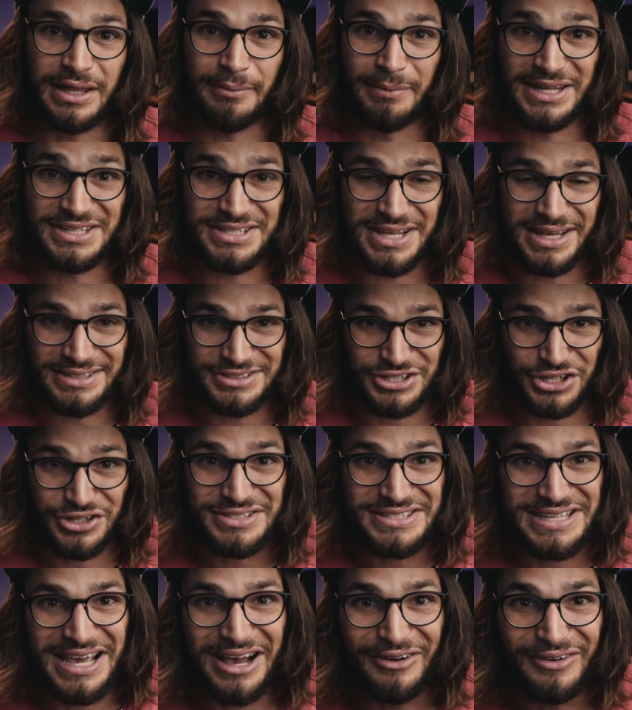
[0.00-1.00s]
them. It
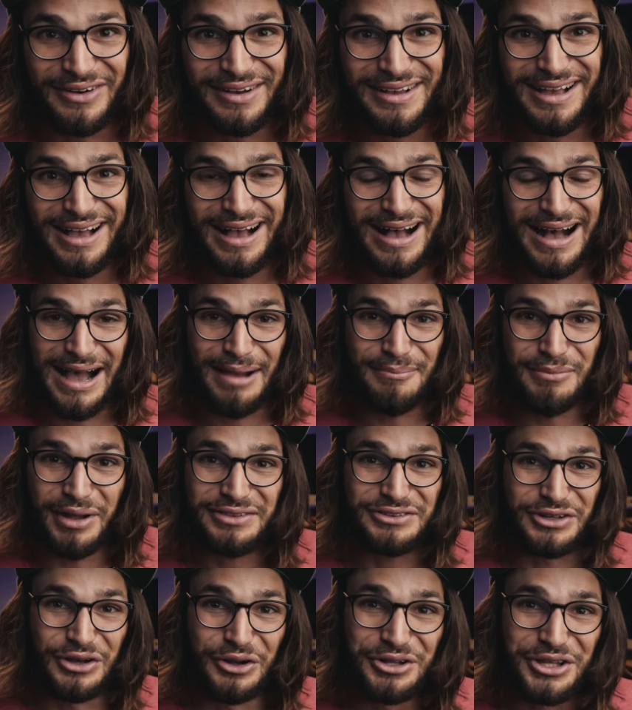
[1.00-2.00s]
turns out I'm
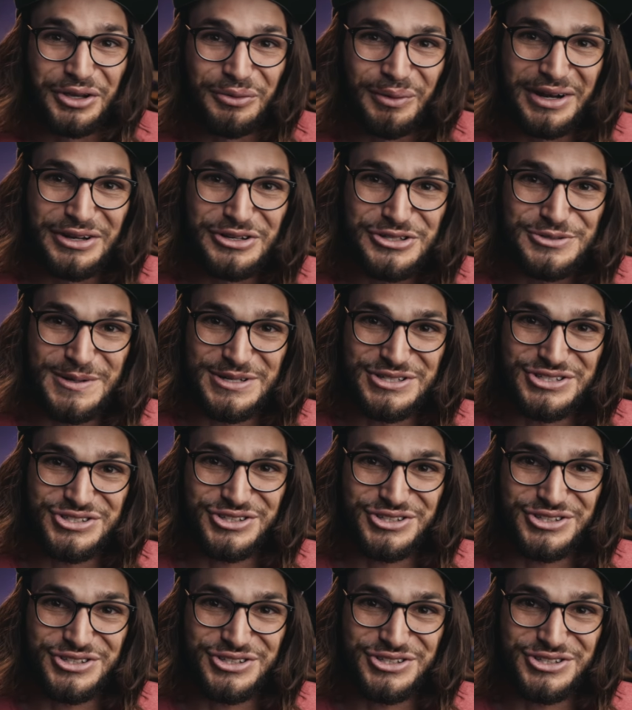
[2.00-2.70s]
not the only one who's been